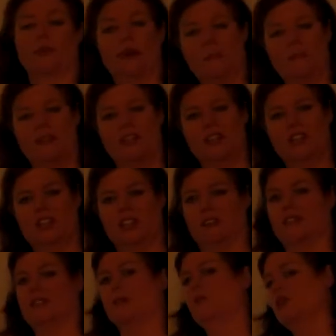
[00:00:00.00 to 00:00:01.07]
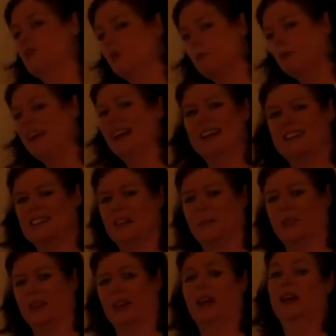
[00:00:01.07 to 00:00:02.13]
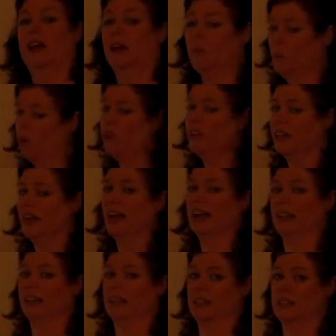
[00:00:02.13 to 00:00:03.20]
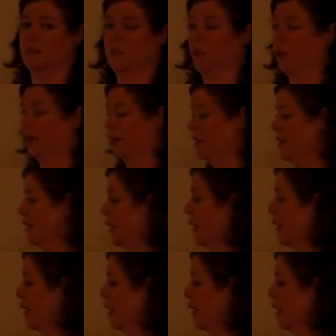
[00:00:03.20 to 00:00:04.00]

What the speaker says: for repetition. If someone's repeating something, more than likely it's important.